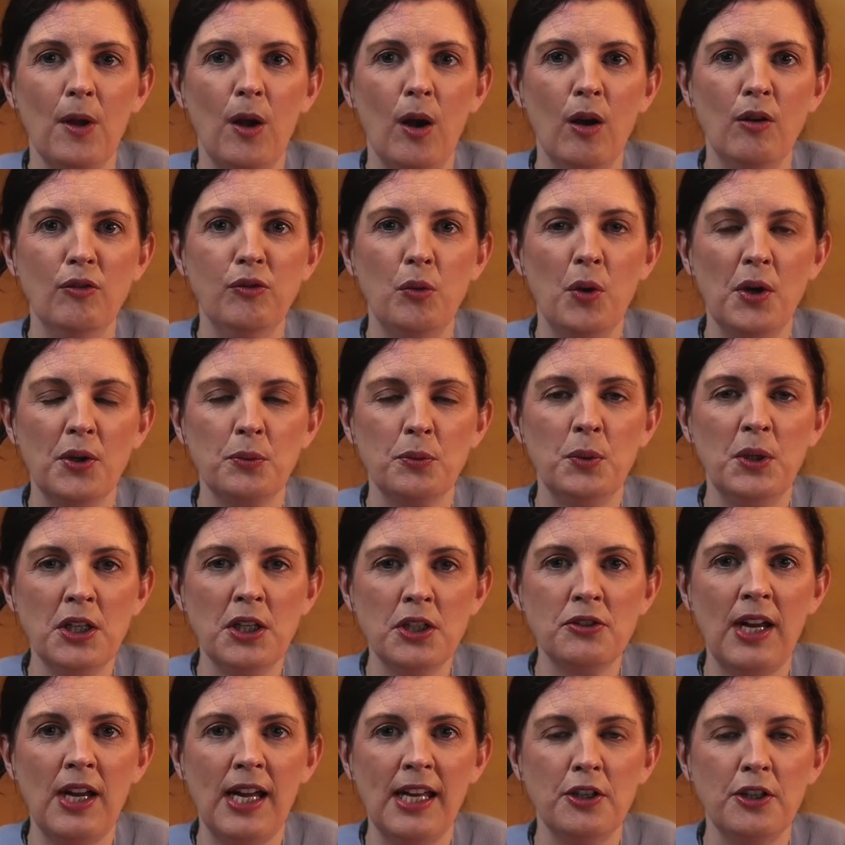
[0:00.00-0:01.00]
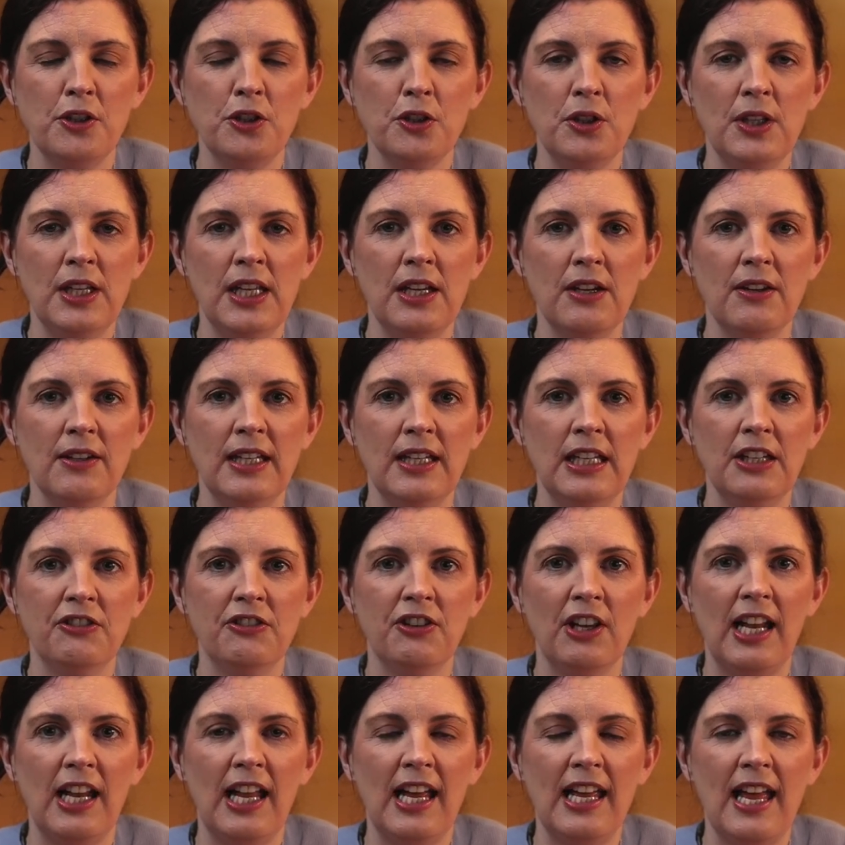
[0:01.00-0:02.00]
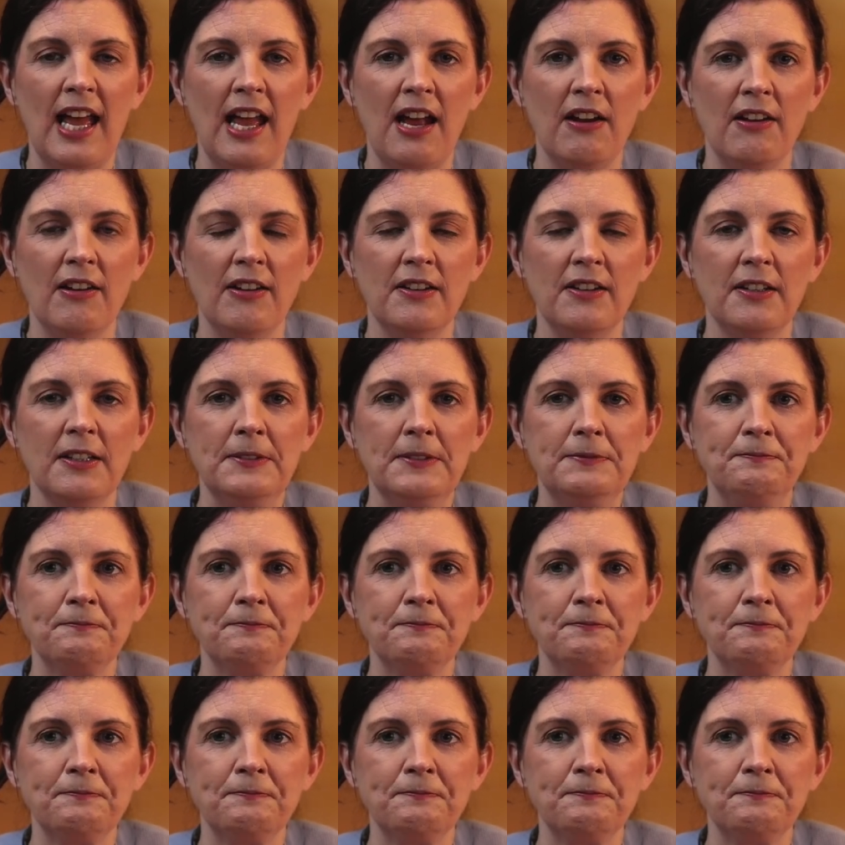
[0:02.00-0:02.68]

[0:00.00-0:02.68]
of what we're trying to do here at HLI Ireland